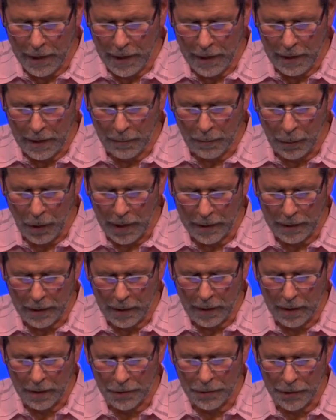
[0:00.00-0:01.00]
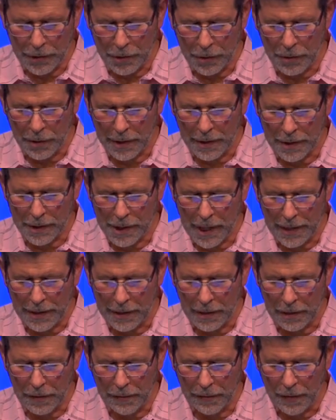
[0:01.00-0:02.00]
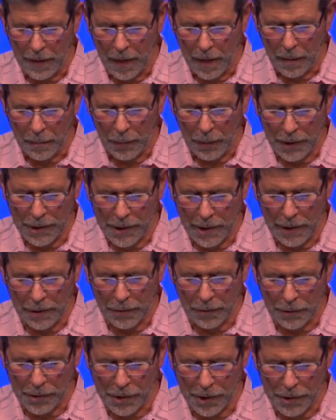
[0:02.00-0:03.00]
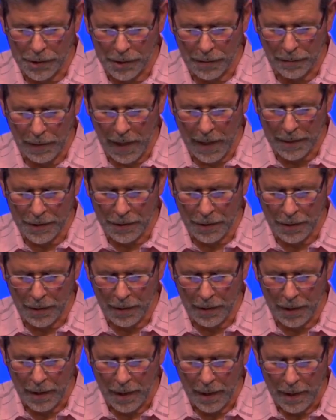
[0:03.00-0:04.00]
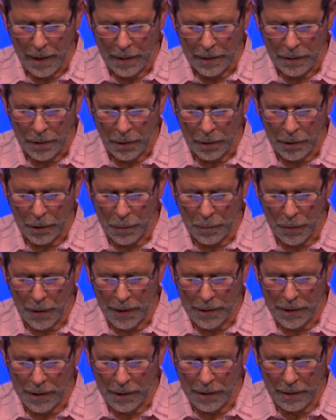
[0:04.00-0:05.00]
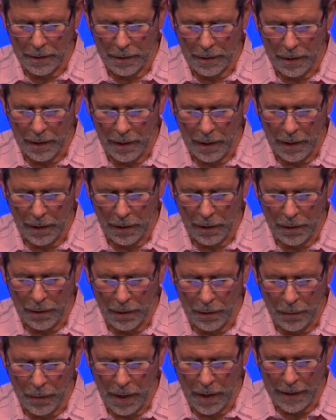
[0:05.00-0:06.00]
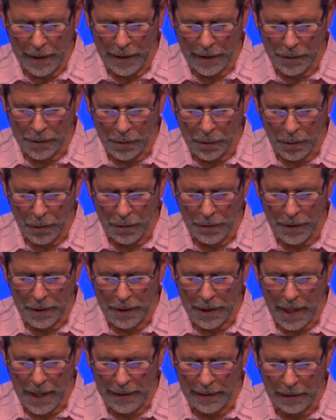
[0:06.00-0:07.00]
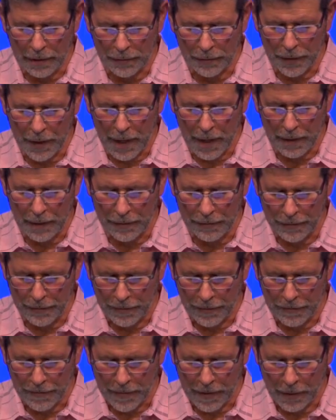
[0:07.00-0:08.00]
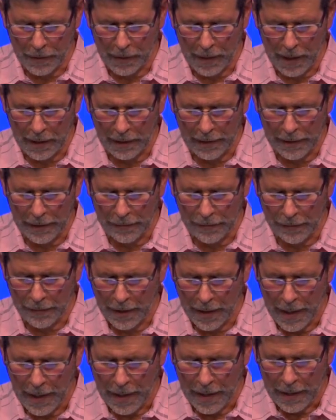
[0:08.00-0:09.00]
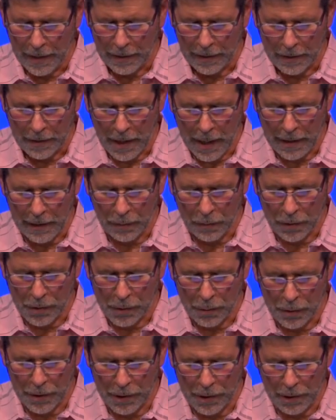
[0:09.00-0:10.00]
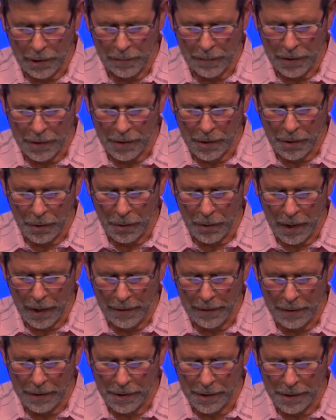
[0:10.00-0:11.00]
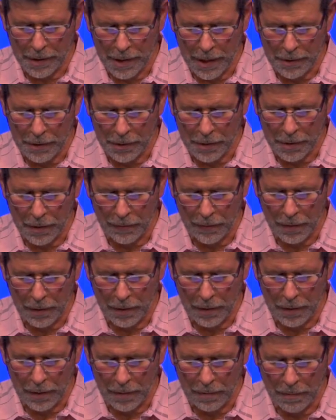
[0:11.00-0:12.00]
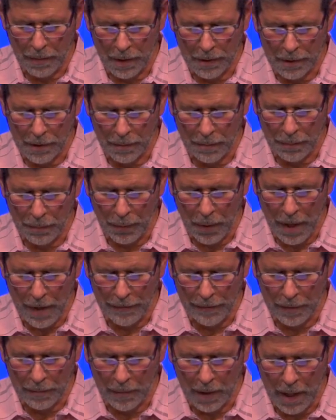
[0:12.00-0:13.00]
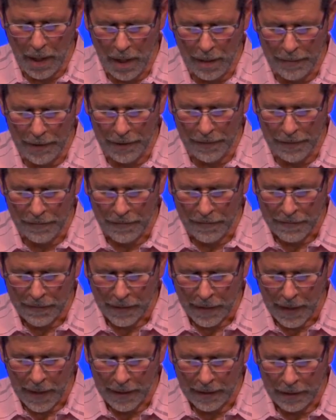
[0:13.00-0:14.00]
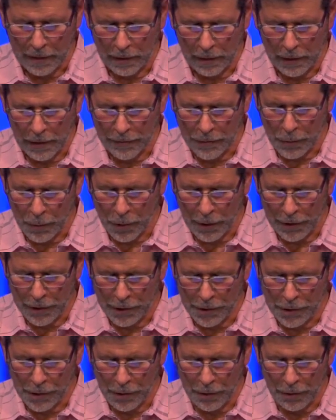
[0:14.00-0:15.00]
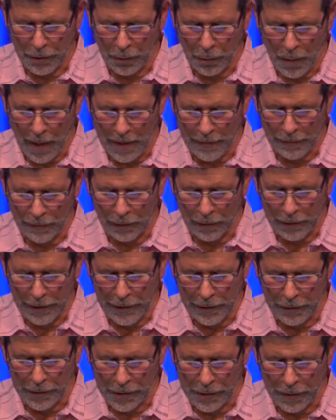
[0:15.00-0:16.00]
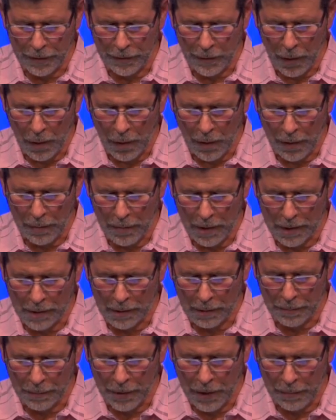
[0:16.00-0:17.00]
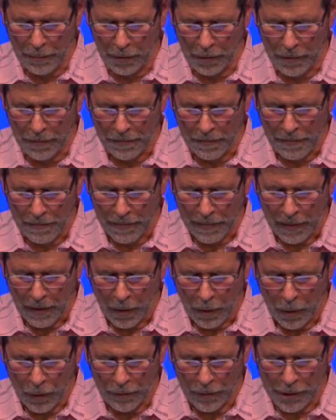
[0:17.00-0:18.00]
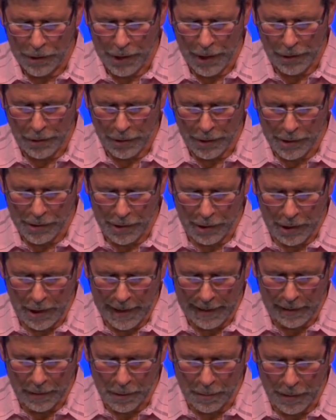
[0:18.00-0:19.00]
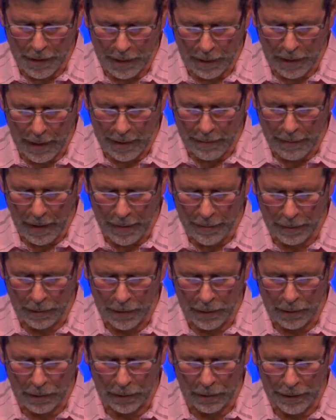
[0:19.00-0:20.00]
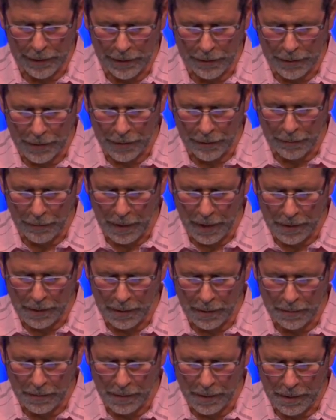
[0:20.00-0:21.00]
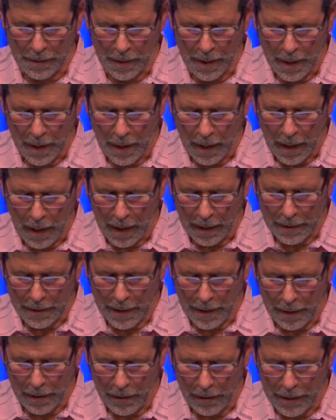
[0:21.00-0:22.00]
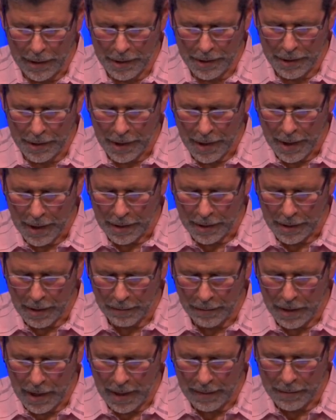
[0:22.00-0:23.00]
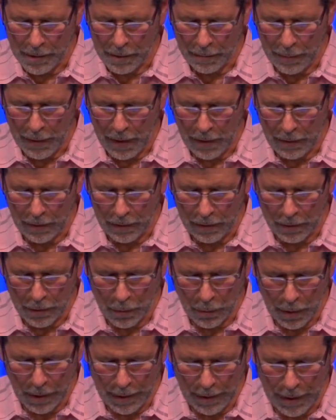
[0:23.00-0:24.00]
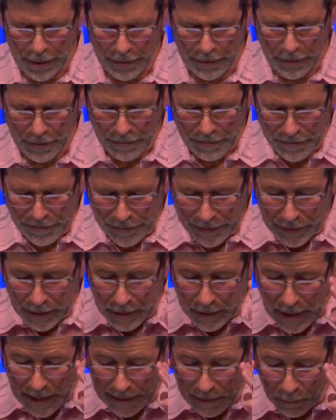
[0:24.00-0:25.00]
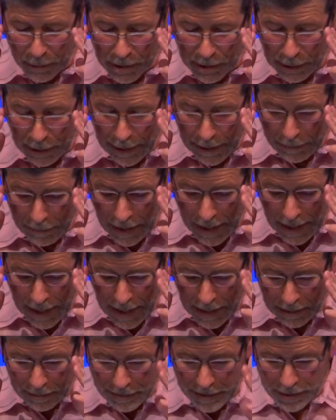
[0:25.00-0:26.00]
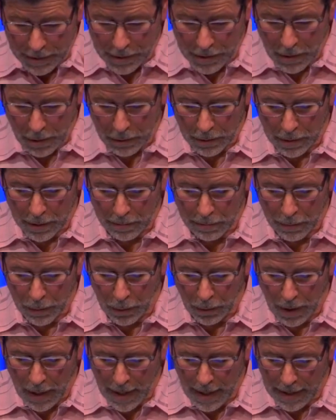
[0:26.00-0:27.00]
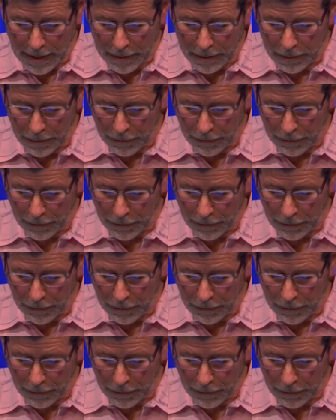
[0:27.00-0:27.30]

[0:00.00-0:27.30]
and brought the country to an executive presidential system last year, Turkish President Erdogan has earned the title of Caliph. The title was originally bestowed on the successors of the Muslim prophet Muhammad, and caliphs were considered the rightful leaders of all the Muslim people. Over centuries, the title has been claimed by political leaders of Muslims, terrorists, sometimes in parallel to one another. The title was claimed by Ottoman Sultan Murad I